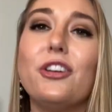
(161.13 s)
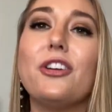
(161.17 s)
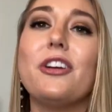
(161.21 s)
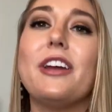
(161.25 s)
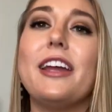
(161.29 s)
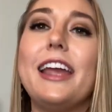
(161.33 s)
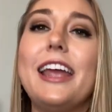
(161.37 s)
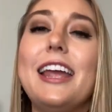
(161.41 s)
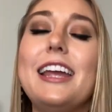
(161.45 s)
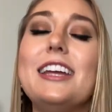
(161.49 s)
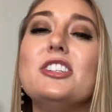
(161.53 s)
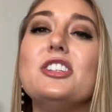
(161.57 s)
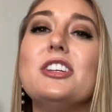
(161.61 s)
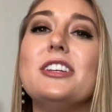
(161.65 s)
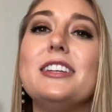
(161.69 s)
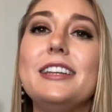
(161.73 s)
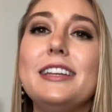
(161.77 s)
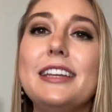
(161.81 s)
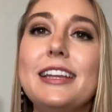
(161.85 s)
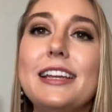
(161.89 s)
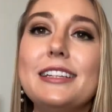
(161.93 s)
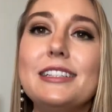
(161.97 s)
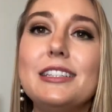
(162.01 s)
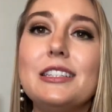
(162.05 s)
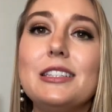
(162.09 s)
Your agent
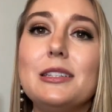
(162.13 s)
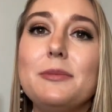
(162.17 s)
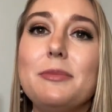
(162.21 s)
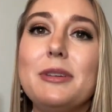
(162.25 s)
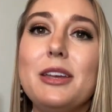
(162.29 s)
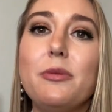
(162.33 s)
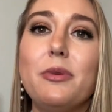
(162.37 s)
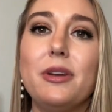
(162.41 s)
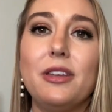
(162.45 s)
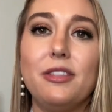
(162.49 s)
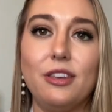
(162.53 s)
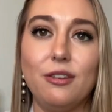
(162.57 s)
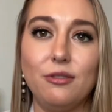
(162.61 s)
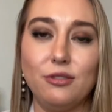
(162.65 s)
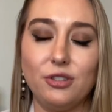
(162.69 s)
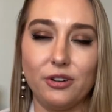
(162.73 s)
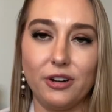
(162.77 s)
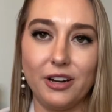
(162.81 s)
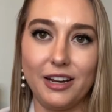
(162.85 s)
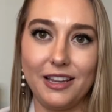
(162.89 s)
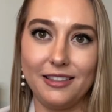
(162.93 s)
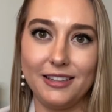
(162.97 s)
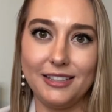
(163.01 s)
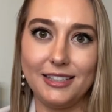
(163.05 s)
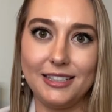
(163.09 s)
needs to be with you
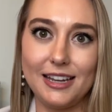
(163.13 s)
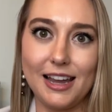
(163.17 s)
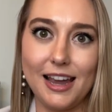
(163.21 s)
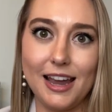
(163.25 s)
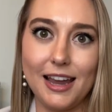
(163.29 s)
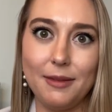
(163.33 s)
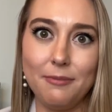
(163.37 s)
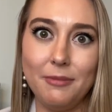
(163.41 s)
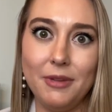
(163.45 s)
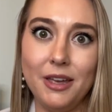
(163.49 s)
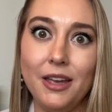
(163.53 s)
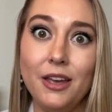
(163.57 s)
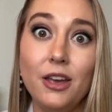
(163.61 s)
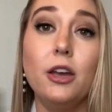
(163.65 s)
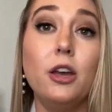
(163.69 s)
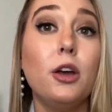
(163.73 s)
during this time.